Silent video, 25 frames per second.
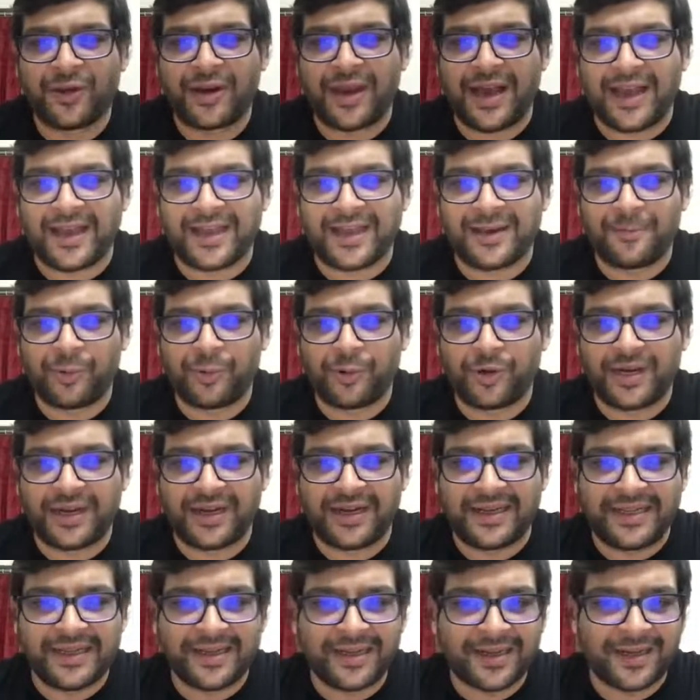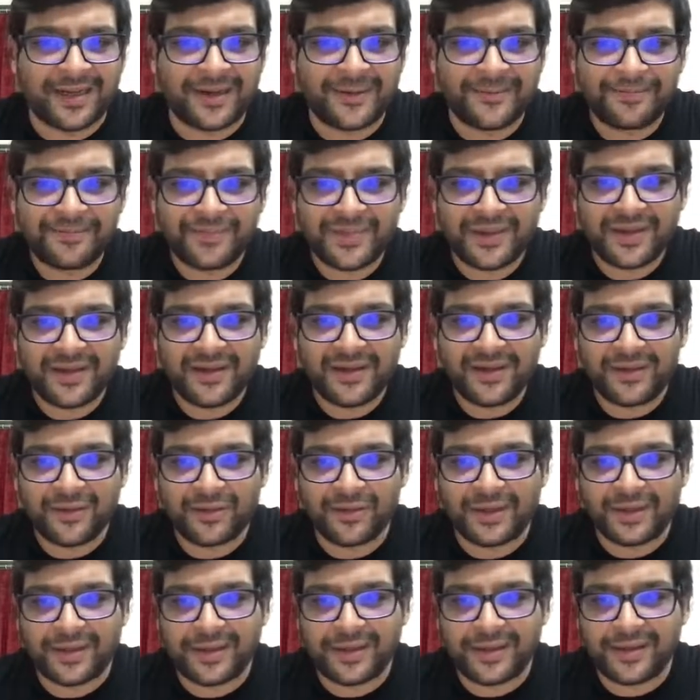I can put it here.
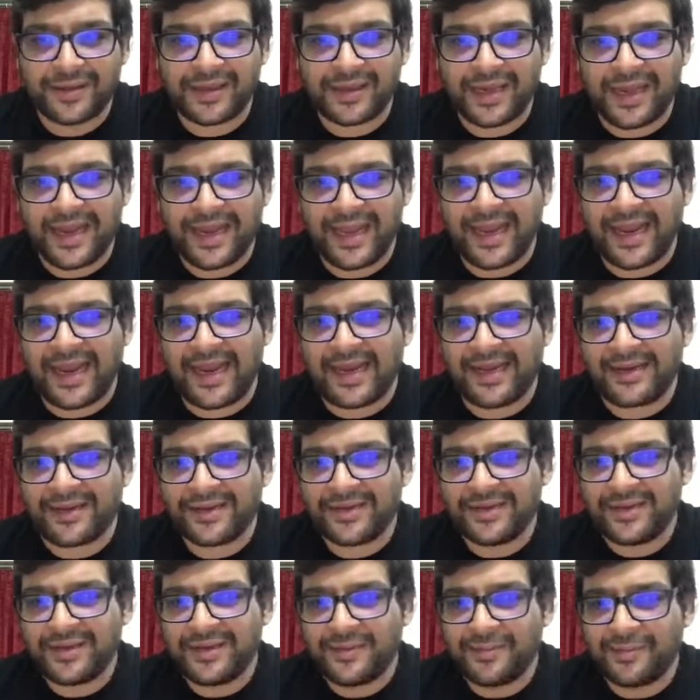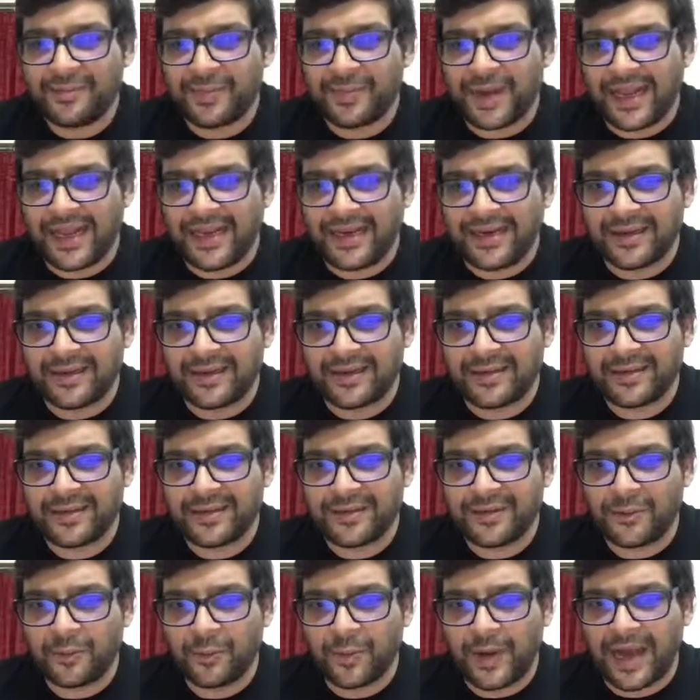This is 8 minus
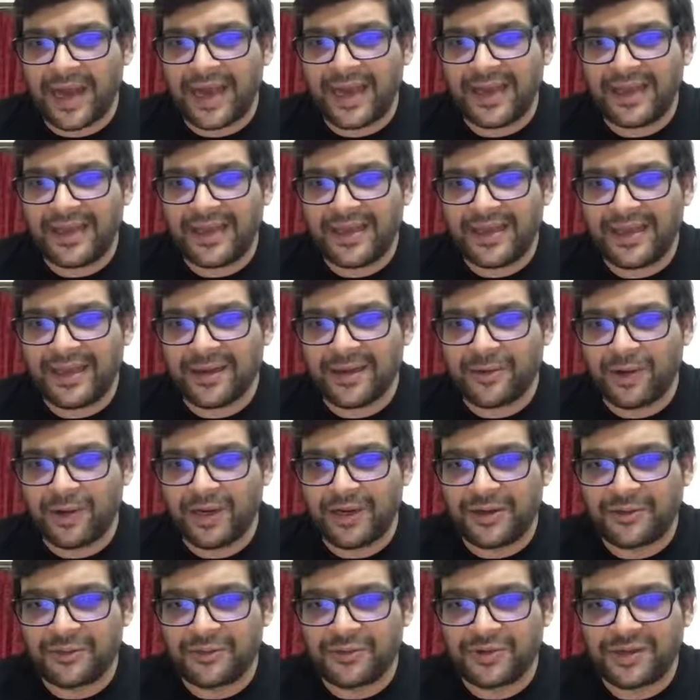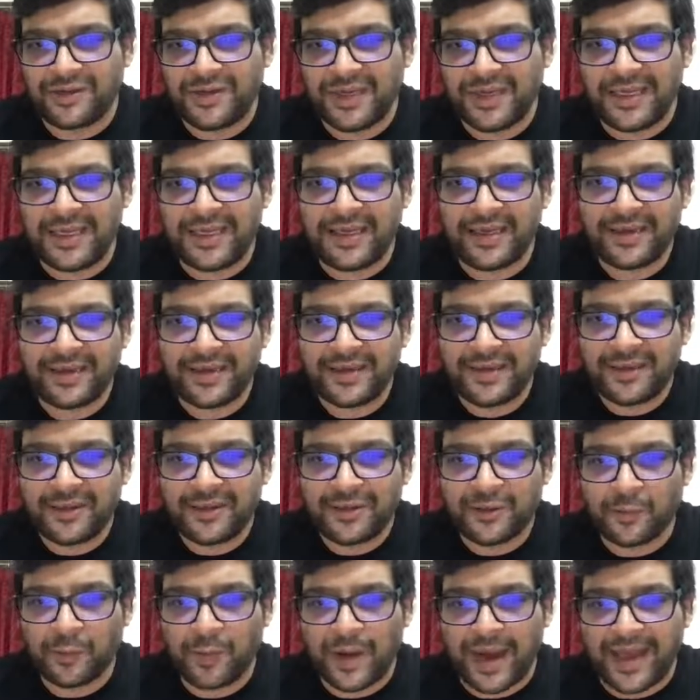y equal to 3.
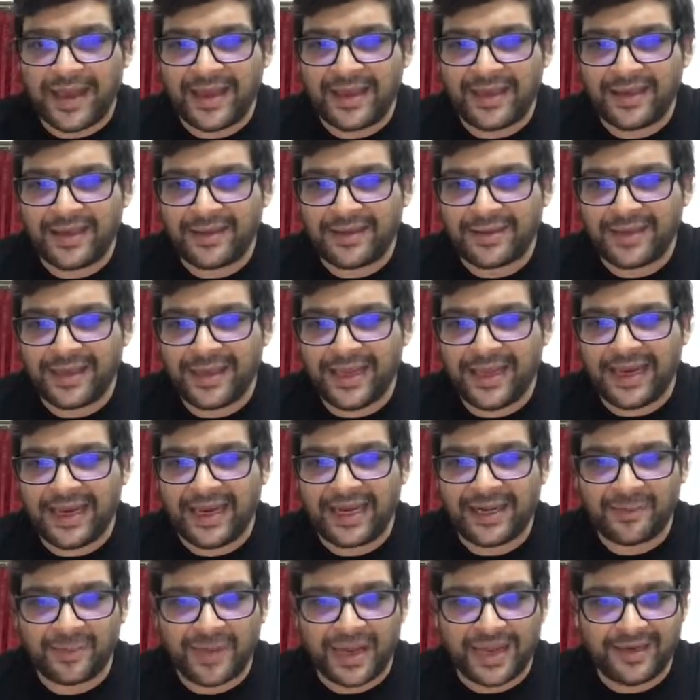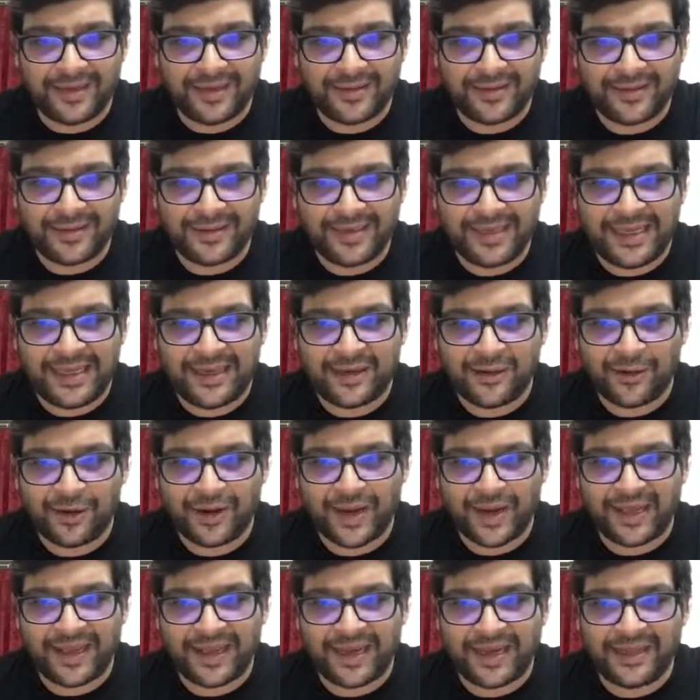Y is 8 minus 3,
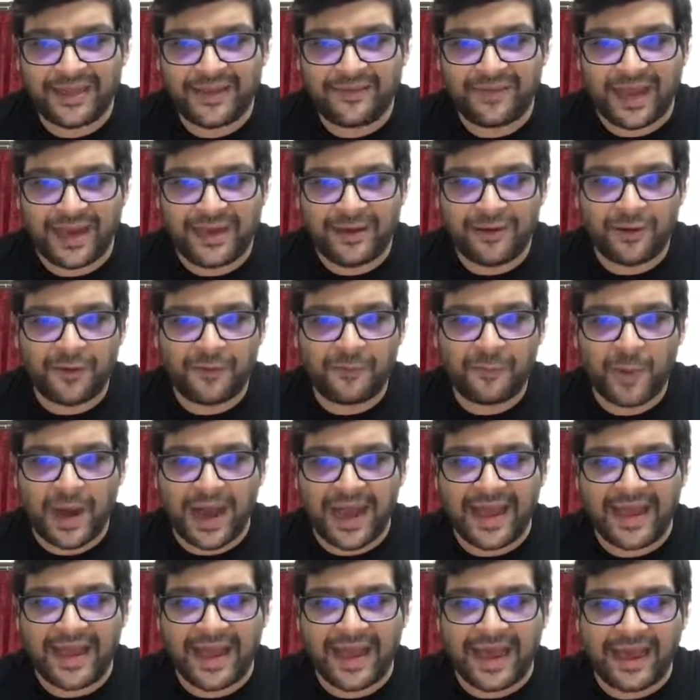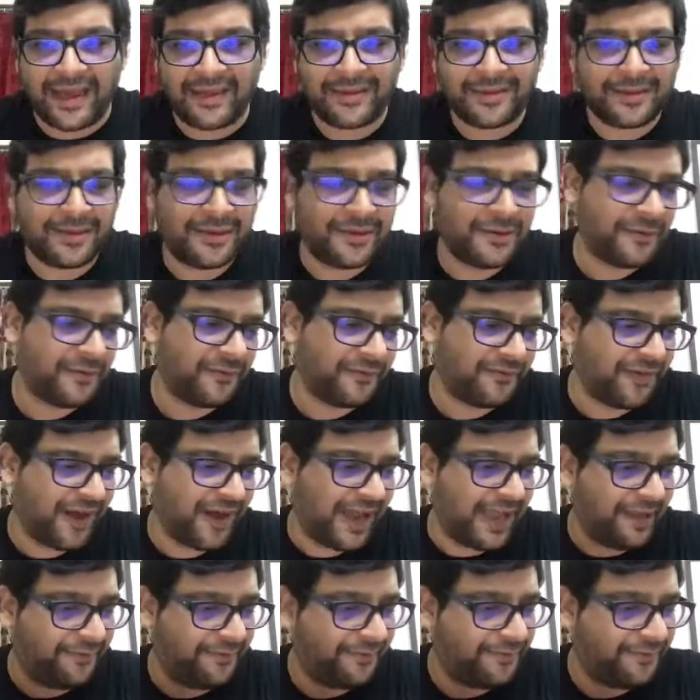or I get the value of y as 5.